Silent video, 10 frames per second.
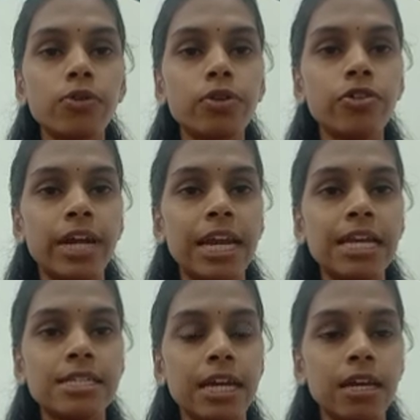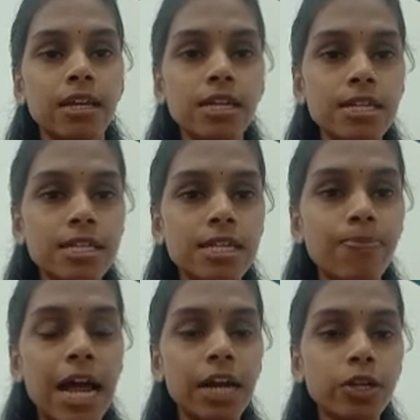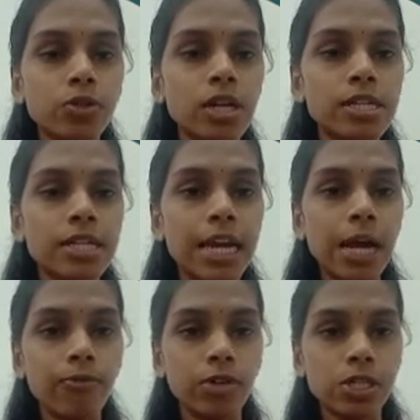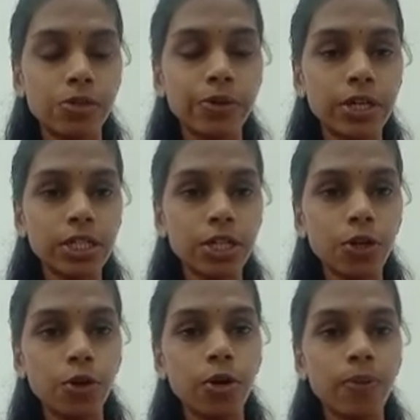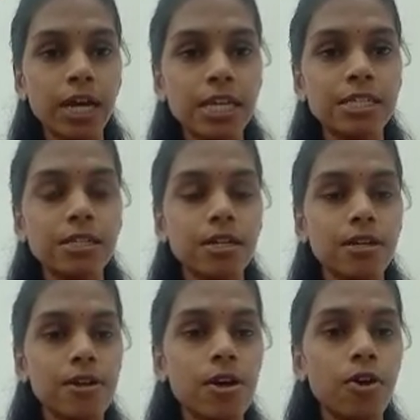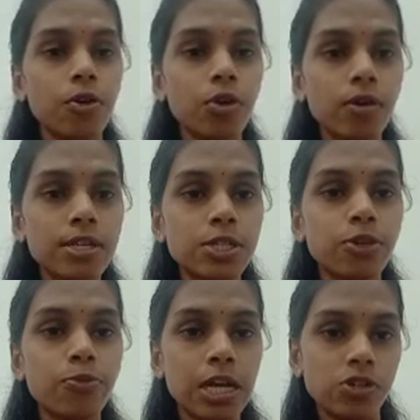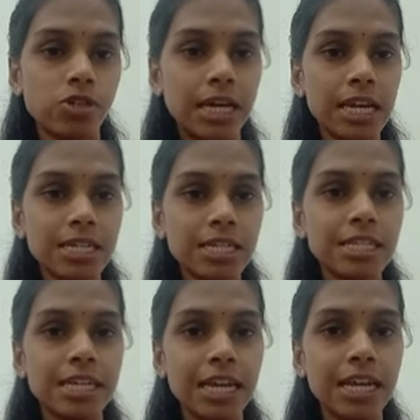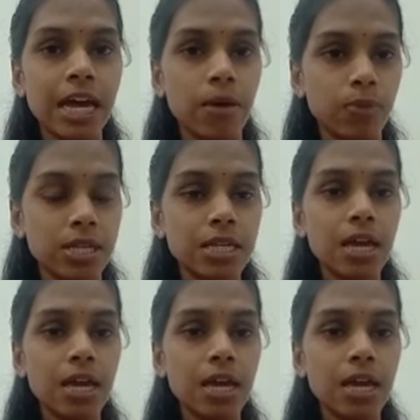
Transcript: our training site. This is the plant tissue culture lab which is located in UMK University of Malaysia Kelantan Delhi campus,